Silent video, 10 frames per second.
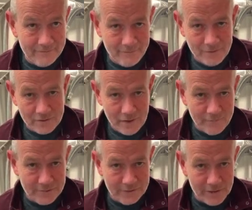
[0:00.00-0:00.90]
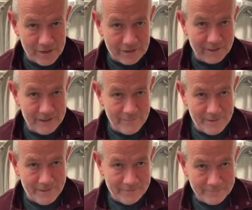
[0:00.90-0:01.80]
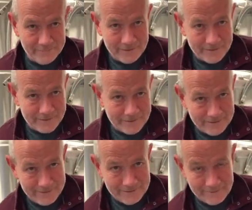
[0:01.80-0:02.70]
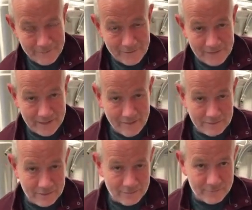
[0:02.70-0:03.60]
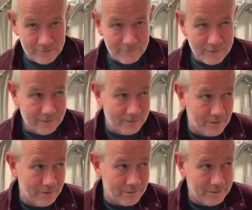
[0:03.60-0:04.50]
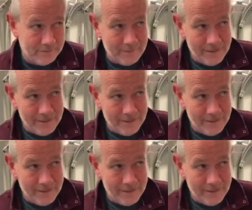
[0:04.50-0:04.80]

first off, it's very clean beer, which is the first thing I was looking for, but it's also